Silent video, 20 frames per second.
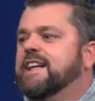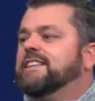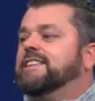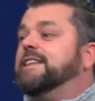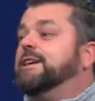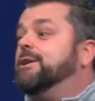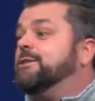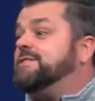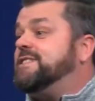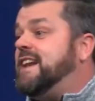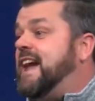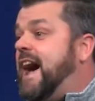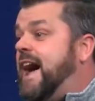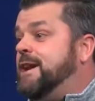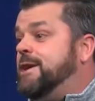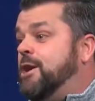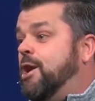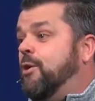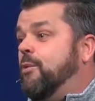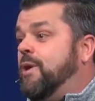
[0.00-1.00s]
little did
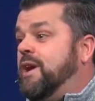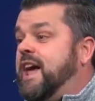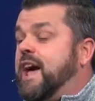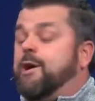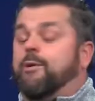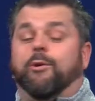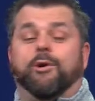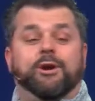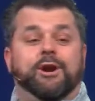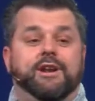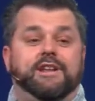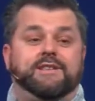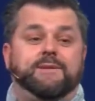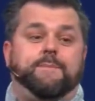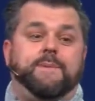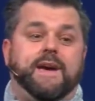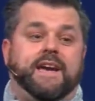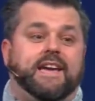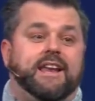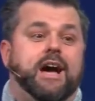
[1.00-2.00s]
I know when I ordered it to
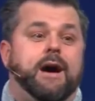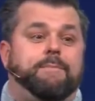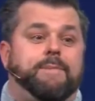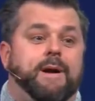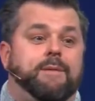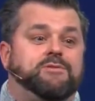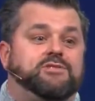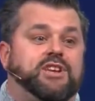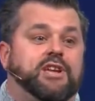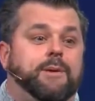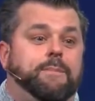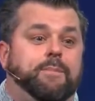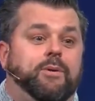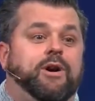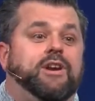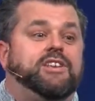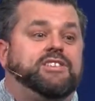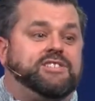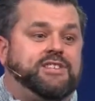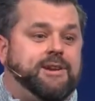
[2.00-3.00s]
pick it up, I was gonna
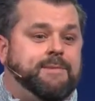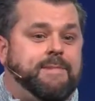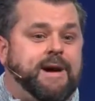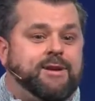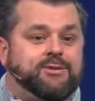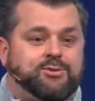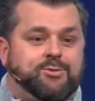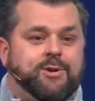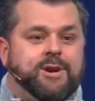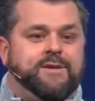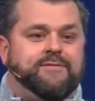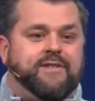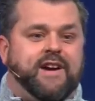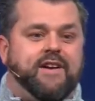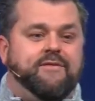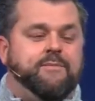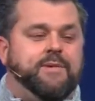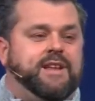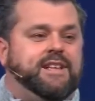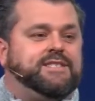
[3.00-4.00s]
put us in about
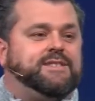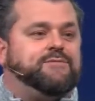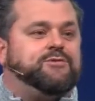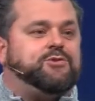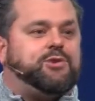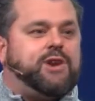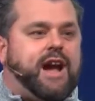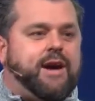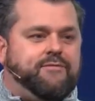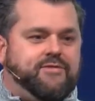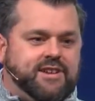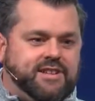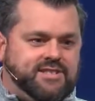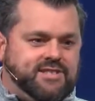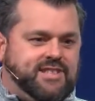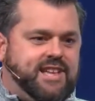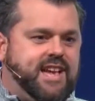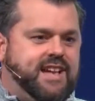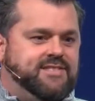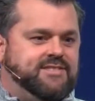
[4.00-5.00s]
25 minutes of traffic
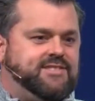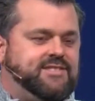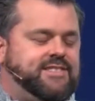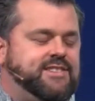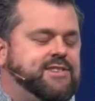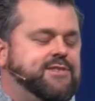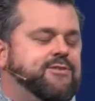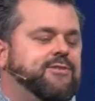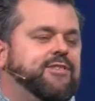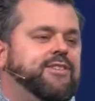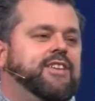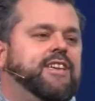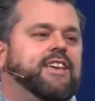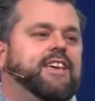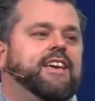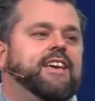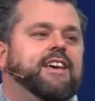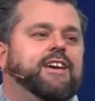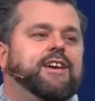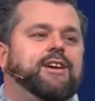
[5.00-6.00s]
standstill.
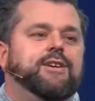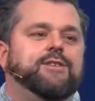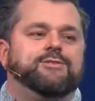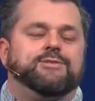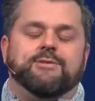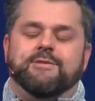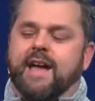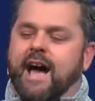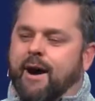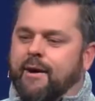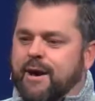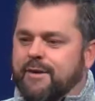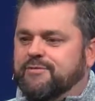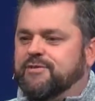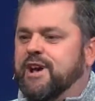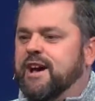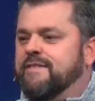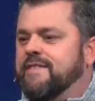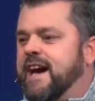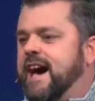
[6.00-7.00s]
So now I've
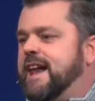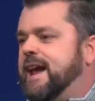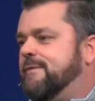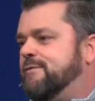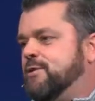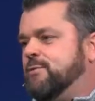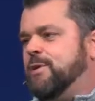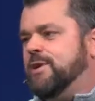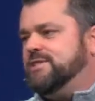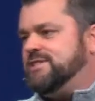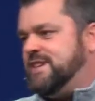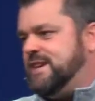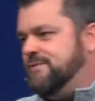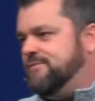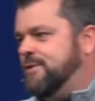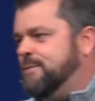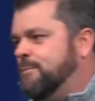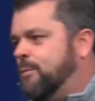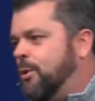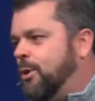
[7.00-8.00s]
done that. Everyone's
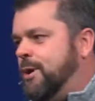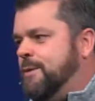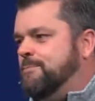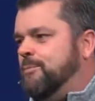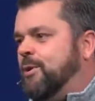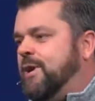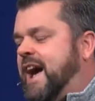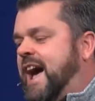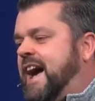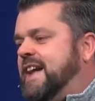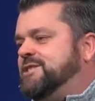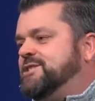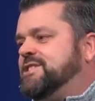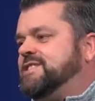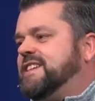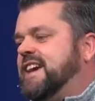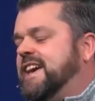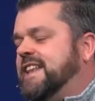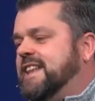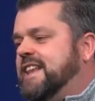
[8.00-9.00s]
even more and more
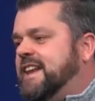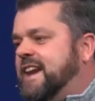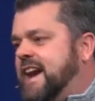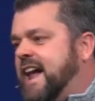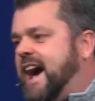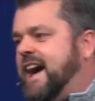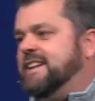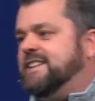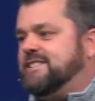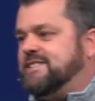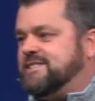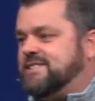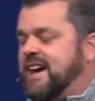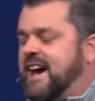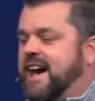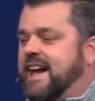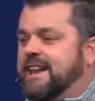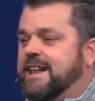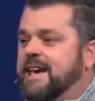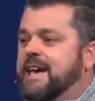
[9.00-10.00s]
agitated, and I
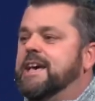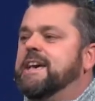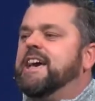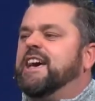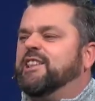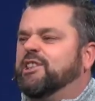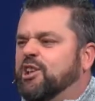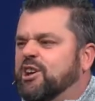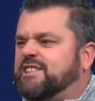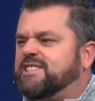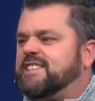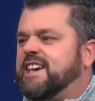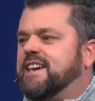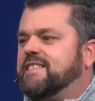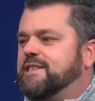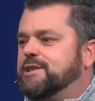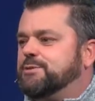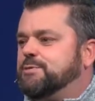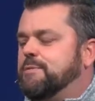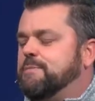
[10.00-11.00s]
decide it looks
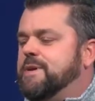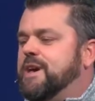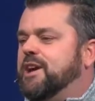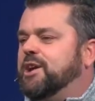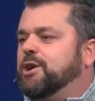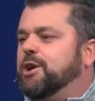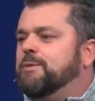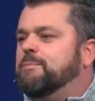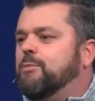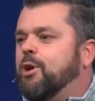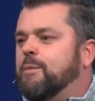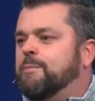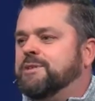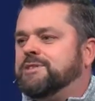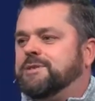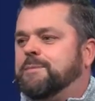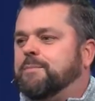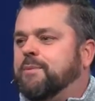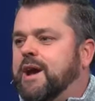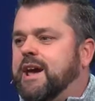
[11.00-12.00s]
like this would be a good
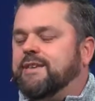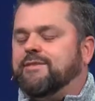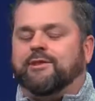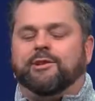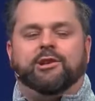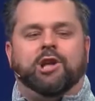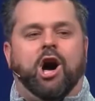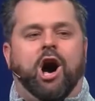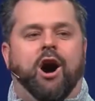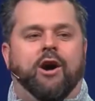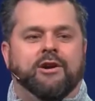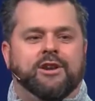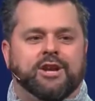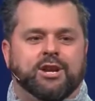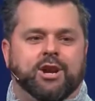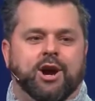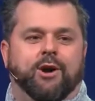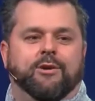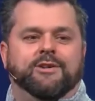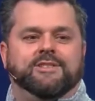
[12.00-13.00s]
moment to break the law and to
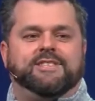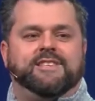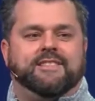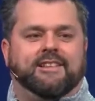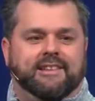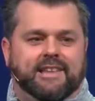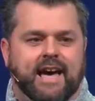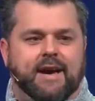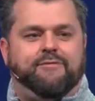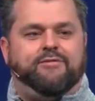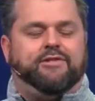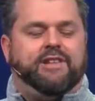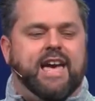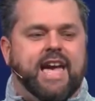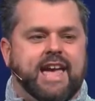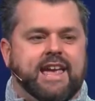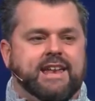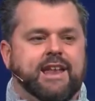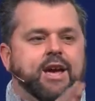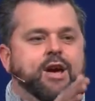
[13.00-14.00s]
go into the left
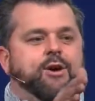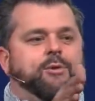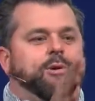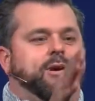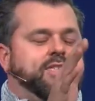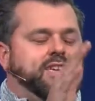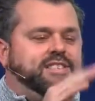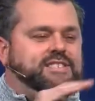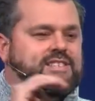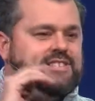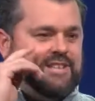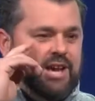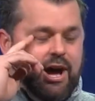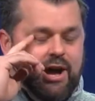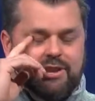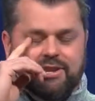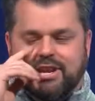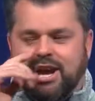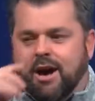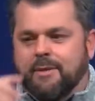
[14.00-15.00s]
lane where this is
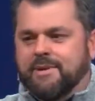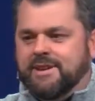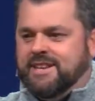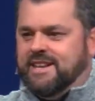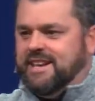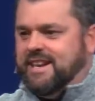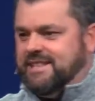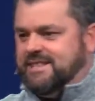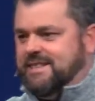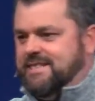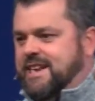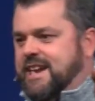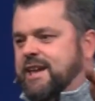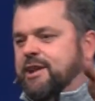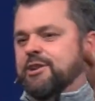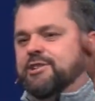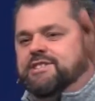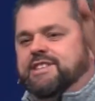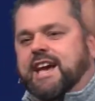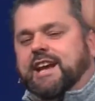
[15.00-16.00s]
oncoming to get to the
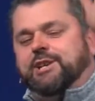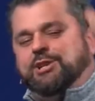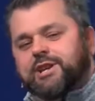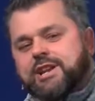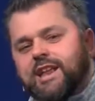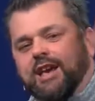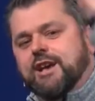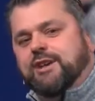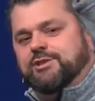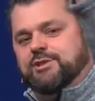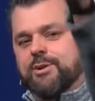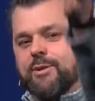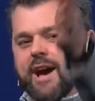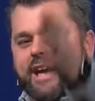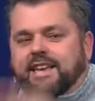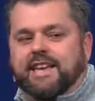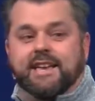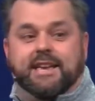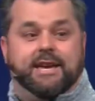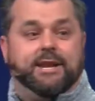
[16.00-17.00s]
intersection so
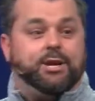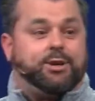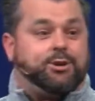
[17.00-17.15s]
I can get